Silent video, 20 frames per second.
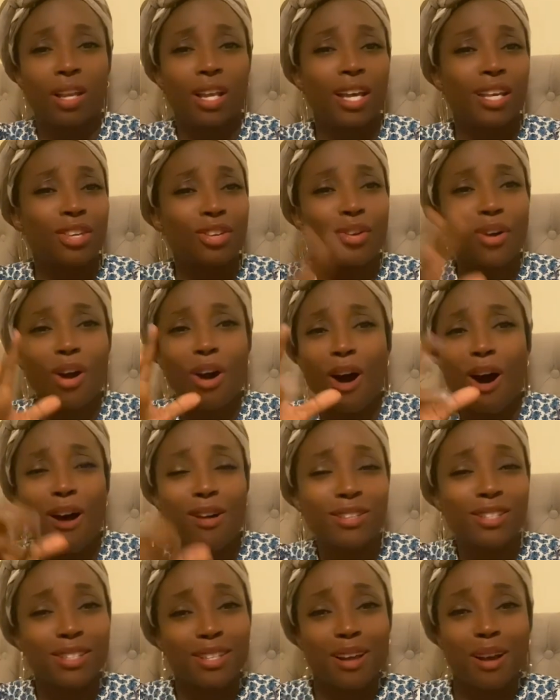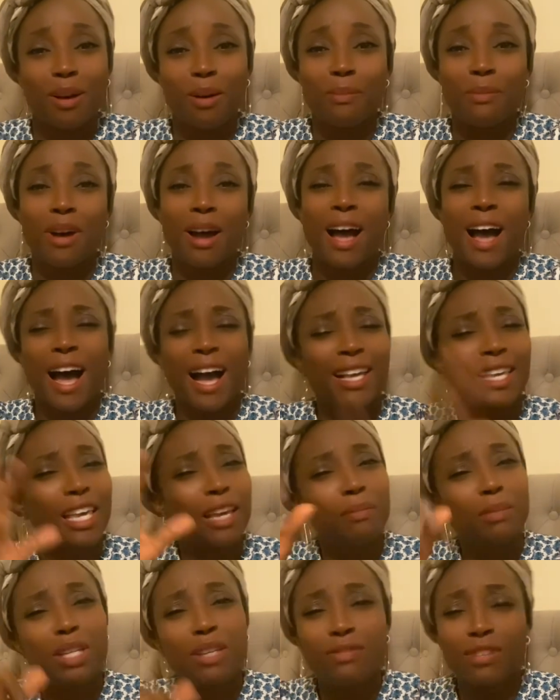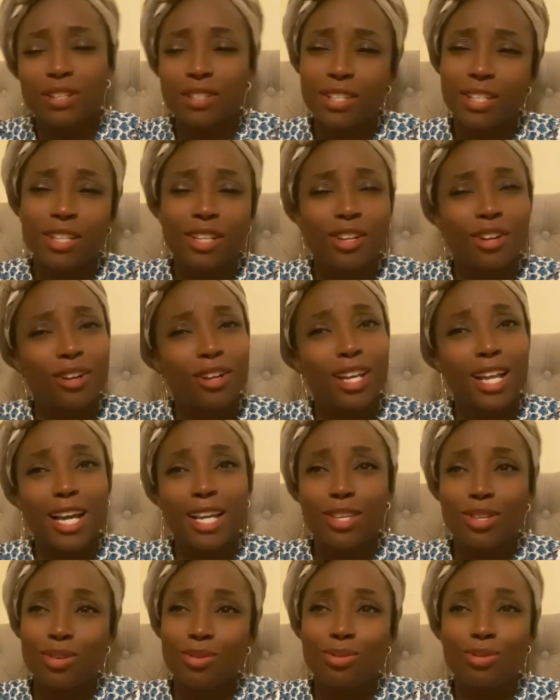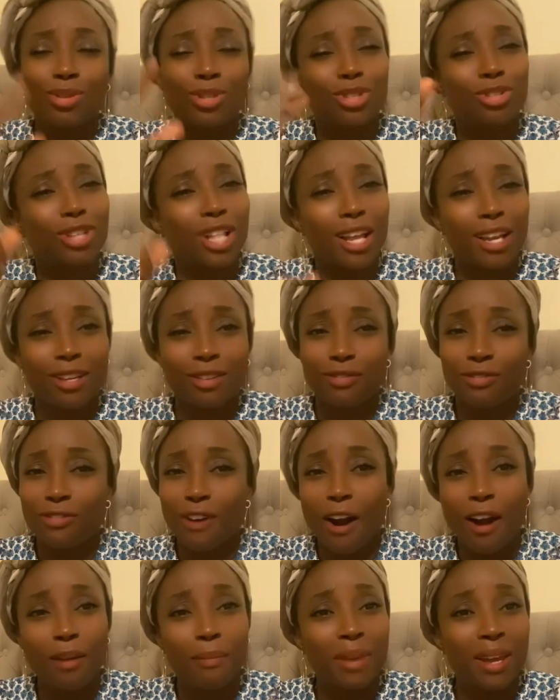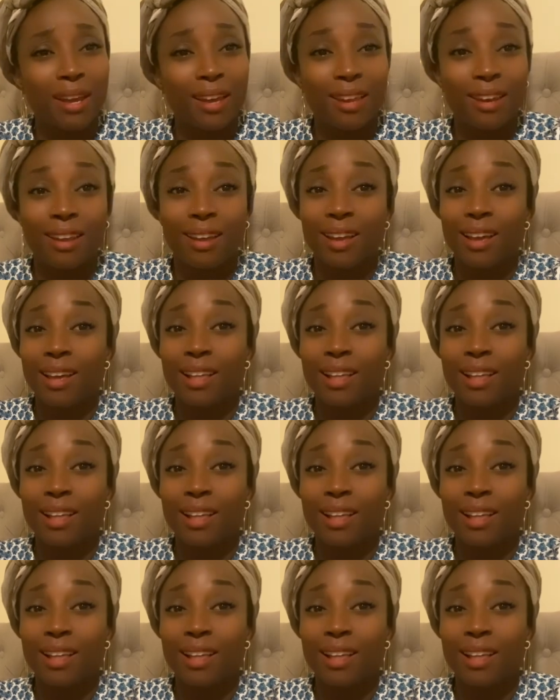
Like, you're awesome can't believe a city girl like you is like farming.